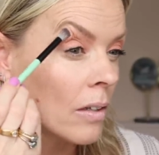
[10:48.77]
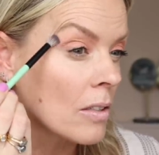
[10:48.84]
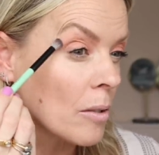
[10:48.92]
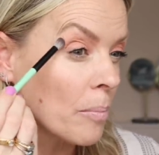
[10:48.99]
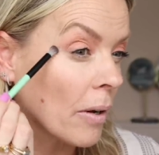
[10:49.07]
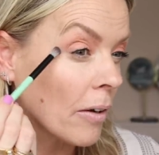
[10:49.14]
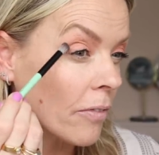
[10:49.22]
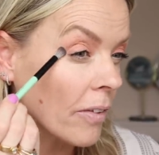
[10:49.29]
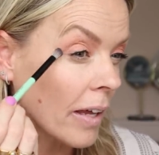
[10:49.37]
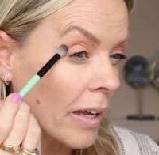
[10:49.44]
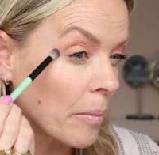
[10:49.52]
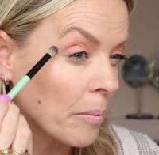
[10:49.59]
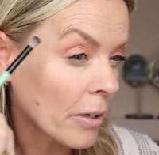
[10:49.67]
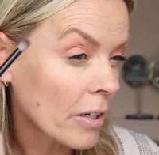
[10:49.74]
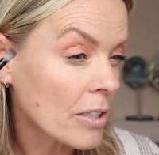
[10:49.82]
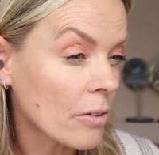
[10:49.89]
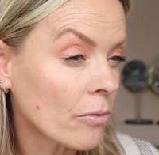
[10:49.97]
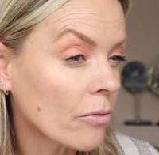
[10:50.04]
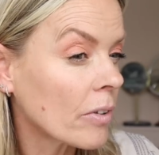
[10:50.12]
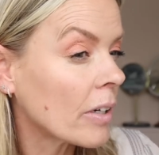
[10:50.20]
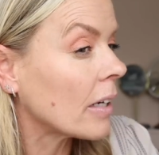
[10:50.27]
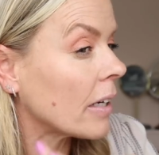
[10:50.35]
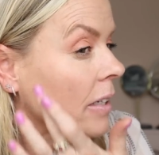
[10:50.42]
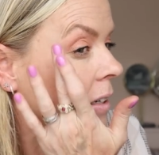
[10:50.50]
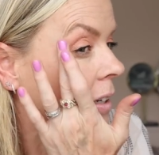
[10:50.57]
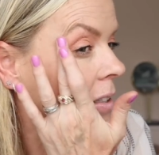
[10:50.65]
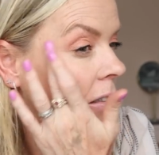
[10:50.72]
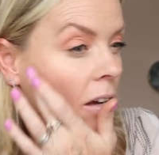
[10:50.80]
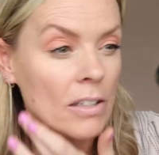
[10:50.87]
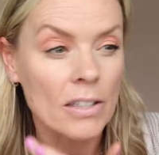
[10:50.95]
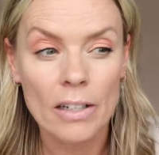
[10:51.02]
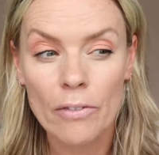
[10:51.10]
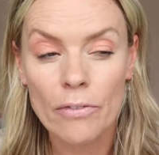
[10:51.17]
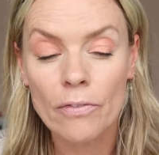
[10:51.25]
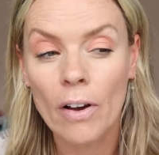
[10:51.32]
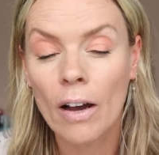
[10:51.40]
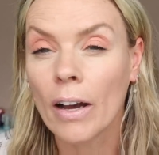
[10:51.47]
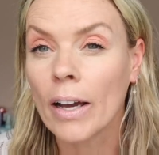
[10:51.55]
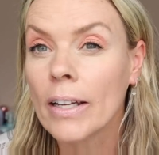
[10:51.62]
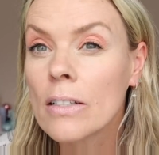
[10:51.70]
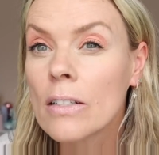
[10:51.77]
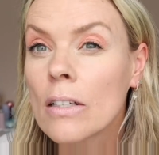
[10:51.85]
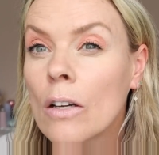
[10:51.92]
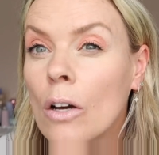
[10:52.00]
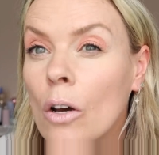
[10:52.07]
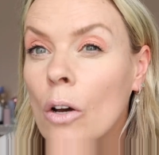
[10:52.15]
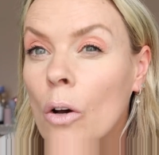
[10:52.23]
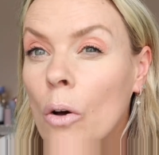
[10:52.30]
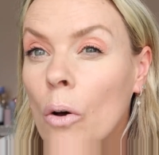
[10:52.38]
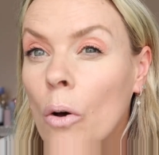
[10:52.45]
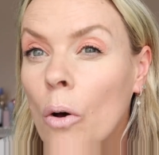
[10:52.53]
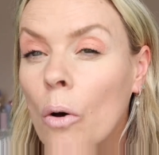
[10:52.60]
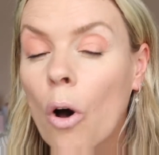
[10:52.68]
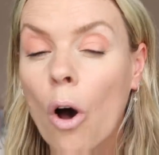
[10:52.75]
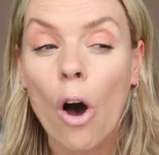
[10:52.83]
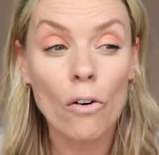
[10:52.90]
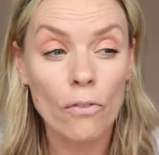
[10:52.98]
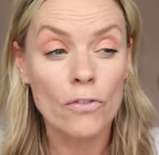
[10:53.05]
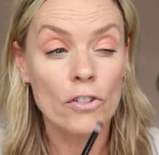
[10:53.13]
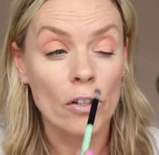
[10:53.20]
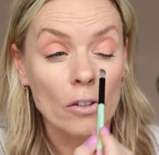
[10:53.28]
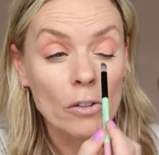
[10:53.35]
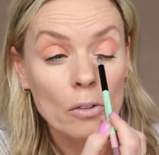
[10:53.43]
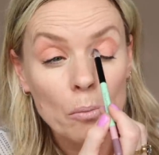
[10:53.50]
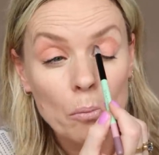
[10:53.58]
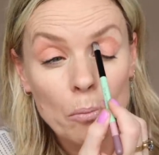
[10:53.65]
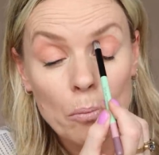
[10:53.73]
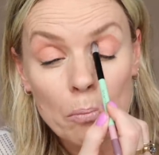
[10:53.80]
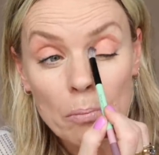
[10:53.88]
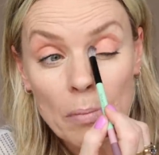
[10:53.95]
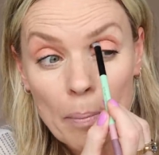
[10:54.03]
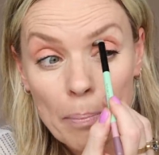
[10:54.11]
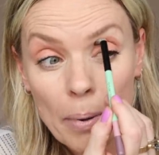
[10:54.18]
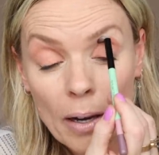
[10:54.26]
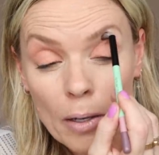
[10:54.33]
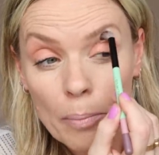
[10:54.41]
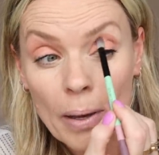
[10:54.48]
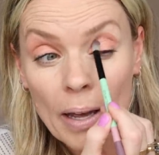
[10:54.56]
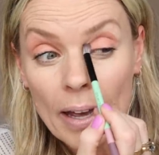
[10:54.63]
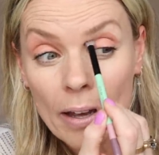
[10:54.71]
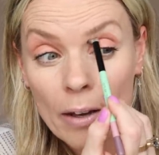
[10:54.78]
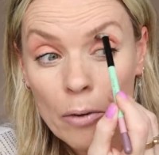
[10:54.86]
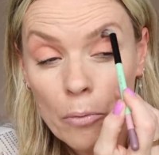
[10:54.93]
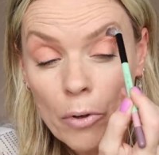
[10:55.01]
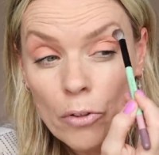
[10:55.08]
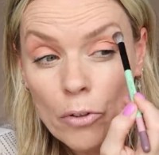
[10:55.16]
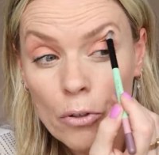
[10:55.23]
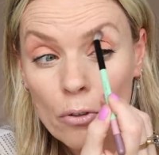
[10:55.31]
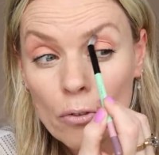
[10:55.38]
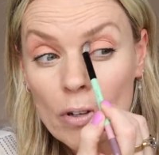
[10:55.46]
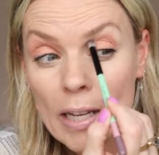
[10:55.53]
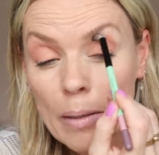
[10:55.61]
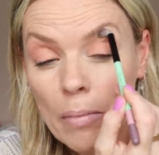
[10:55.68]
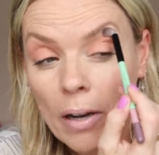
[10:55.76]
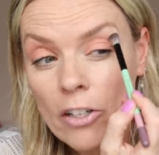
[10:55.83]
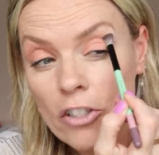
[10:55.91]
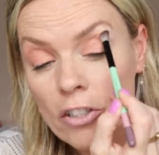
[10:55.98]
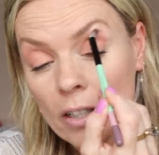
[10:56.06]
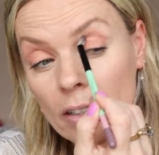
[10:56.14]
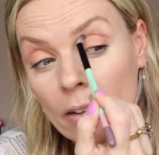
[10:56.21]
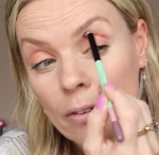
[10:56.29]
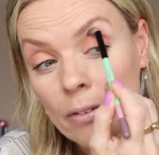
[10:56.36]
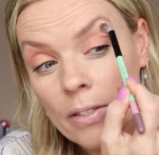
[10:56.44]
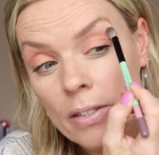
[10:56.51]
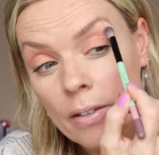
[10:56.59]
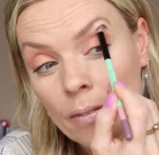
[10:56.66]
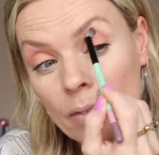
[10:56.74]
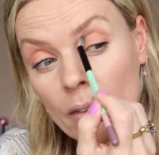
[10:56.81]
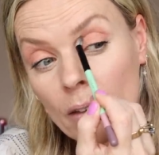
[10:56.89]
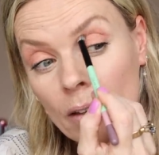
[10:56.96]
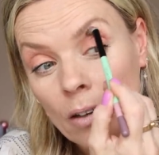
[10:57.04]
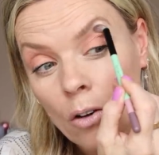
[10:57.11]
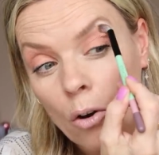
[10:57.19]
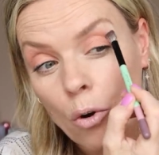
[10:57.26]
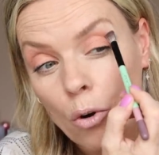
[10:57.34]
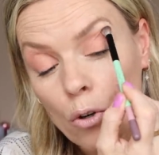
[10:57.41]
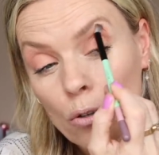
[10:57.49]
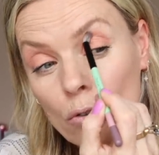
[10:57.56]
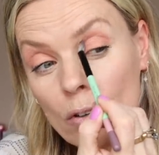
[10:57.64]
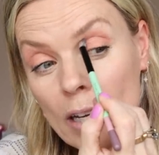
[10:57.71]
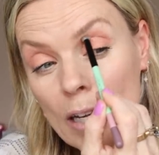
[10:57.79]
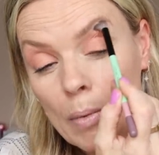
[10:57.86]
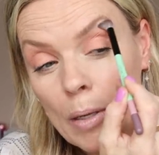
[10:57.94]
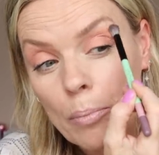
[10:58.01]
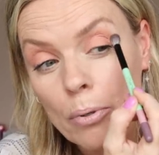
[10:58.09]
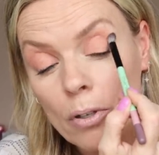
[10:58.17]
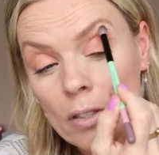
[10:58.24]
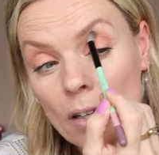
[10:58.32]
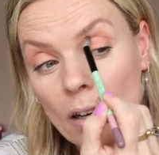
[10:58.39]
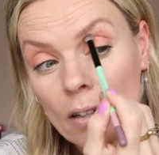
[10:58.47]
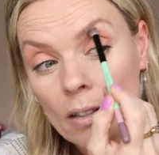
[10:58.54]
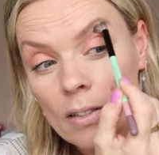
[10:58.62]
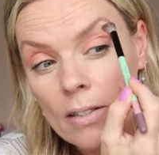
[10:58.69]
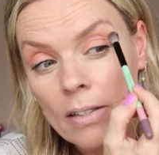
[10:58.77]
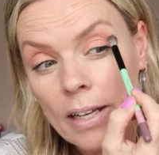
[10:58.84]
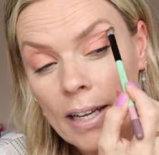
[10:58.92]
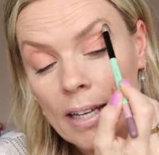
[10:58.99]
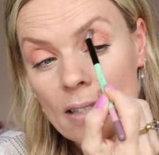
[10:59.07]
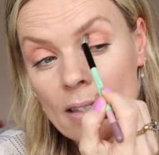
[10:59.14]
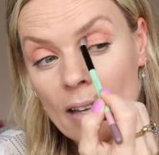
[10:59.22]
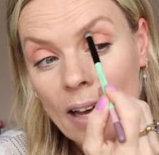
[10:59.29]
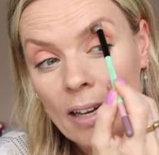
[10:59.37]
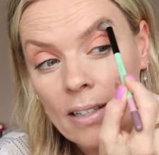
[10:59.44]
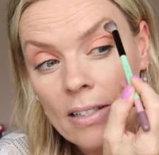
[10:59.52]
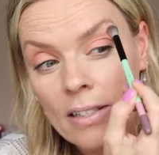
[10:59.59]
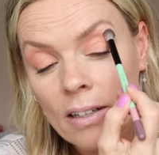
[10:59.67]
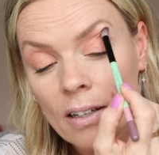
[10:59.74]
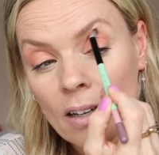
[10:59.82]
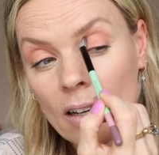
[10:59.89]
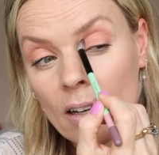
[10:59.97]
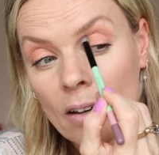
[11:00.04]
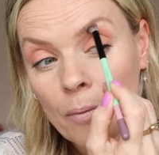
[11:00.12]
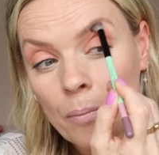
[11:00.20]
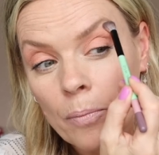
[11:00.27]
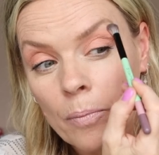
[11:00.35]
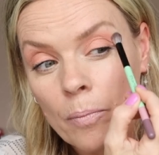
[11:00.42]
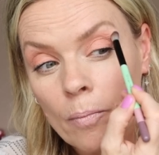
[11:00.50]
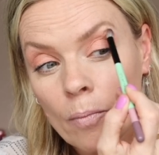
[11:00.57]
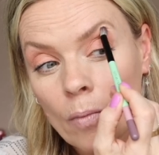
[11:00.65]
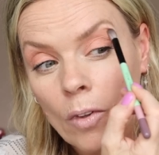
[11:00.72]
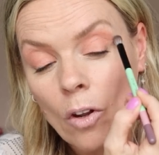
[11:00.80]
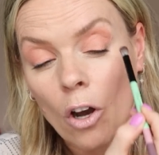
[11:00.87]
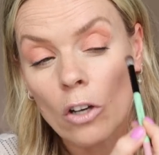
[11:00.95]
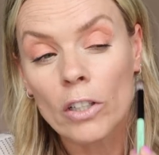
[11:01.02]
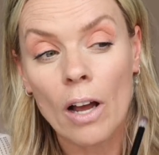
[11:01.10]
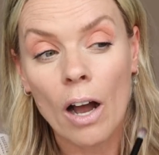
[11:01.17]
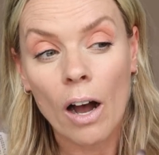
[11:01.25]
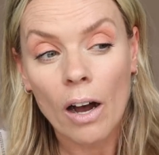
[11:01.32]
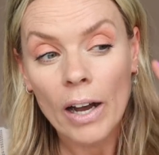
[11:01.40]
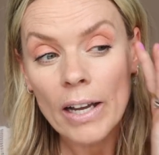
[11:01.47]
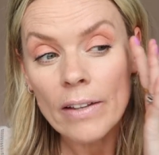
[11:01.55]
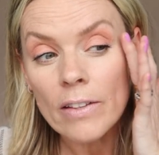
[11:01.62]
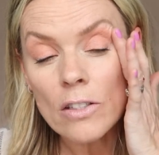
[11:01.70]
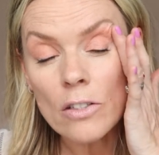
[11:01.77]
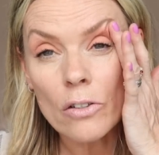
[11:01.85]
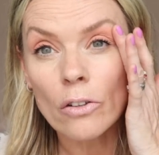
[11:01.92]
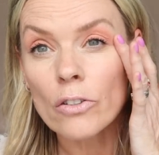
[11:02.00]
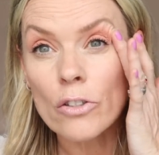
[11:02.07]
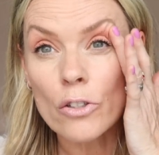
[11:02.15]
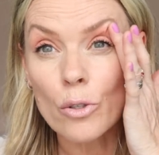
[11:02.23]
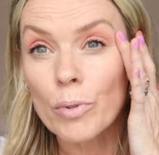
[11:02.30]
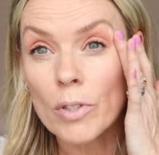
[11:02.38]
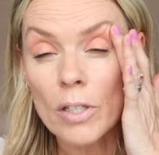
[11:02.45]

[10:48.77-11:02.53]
To buff that in because it really does last. And I find often my bugbear with cream eyeshadows or creamy products is that on an eye that's not super